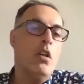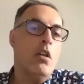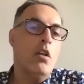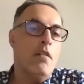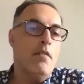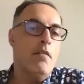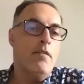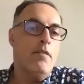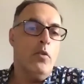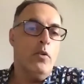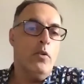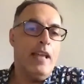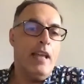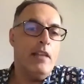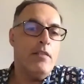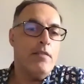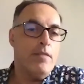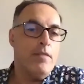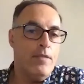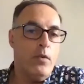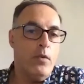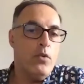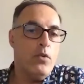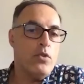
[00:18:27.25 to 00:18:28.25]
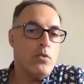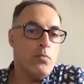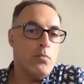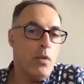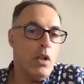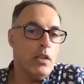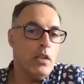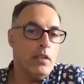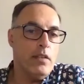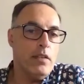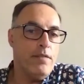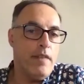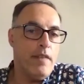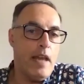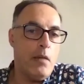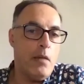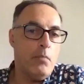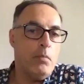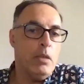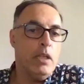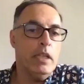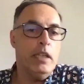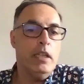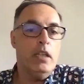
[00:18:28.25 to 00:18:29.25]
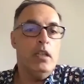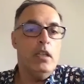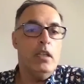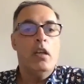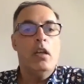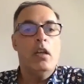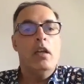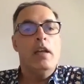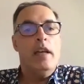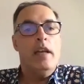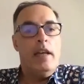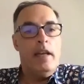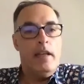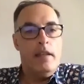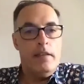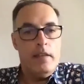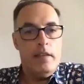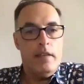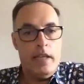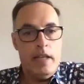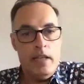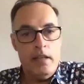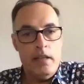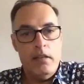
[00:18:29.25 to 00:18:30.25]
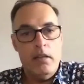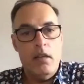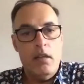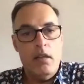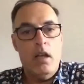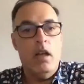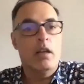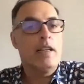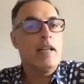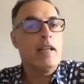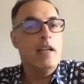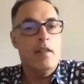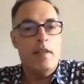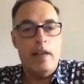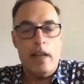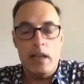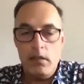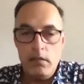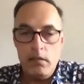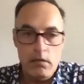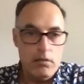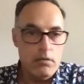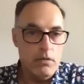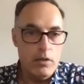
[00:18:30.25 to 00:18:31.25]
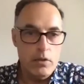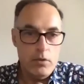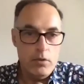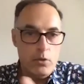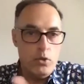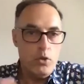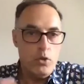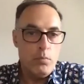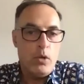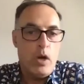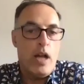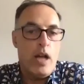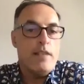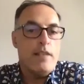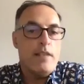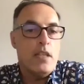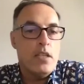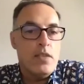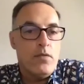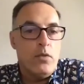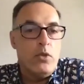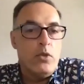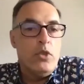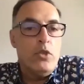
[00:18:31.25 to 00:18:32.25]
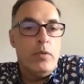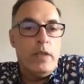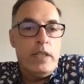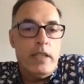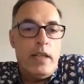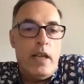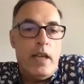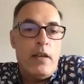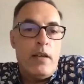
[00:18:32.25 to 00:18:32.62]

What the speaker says: for that first multifamily, and then kind of like your process for doing that.